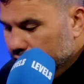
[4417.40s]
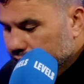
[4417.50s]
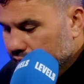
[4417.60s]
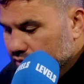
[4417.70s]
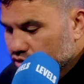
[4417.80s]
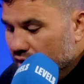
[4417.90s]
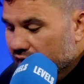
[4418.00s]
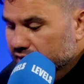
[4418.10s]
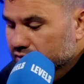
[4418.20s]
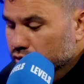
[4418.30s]
The
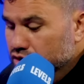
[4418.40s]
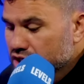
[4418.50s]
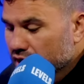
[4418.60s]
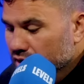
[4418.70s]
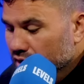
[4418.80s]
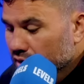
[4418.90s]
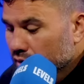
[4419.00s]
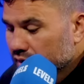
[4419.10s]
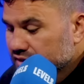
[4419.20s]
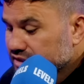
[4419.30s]
Dragons, Luciano
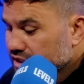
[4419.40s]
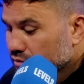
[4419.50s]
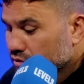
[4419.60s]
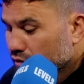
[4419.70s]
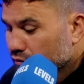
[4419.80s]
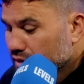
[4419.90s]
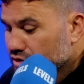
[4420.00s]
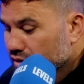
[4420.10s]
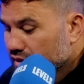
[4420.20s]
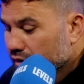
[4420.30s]
Lanoa is set to return from
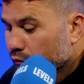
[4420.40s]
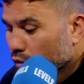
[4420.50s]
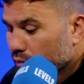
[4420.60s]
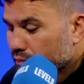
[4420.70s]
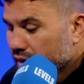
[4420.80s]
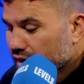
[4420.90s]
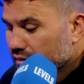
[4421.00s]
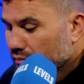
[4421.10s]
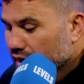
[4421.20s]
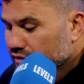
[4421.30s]
injury. Therefore,
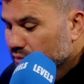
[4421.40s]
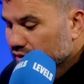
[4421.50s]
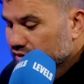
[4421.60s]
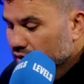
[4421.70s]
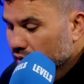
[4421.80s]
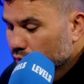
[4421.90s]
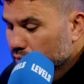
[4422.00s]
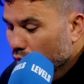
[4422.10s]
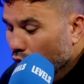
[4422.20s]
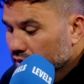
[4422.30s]
Ben Mudders-Marcilla
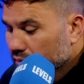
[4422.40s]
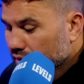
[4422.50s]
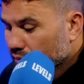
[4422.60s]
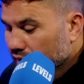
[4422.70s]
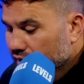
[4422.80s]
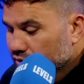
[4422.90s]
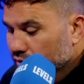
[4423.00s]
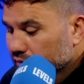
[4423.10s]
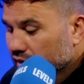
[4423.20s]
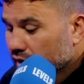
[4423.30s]
would likely be the player that
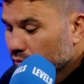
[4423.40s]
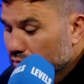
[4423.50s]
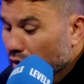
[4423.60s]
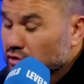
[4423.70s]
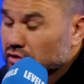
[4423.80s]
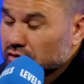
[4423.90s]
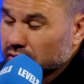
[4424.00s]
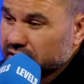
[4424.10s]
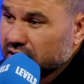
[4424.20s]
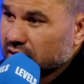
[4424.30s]
drops out. With Moses
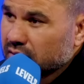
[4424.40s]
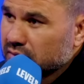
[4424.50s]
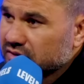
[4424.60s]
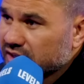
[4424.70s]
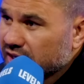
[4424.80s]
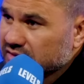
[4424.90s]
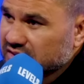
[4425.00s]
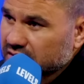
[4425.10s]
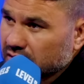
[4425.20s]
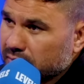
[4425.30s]
Sully missing out,
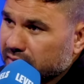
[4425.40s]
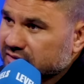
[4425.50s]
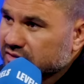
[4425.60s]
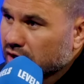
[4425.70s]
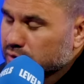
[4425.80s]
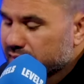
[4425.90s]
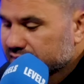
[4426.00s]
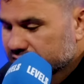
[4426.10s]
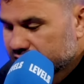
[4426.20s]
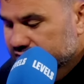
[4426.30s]
Zach Lomax goes
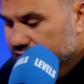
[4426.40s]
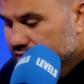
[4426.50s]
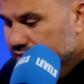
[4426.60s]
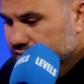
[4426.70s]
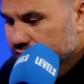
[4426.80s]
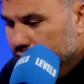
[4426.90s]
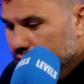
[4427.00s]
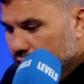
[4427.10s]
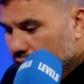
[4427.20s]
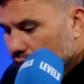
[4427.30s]
back to the centres.
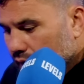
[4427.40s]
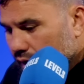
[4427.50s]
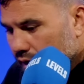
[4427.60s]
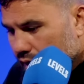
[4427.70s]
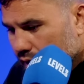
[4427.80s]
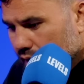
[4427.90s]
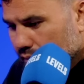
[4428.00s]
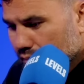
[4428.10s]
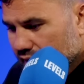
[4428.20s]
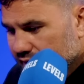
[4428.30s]

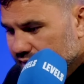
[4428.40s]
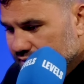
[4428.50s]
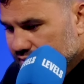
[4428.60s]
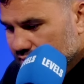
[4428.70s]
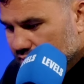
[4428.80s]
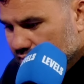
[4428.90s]
Mace.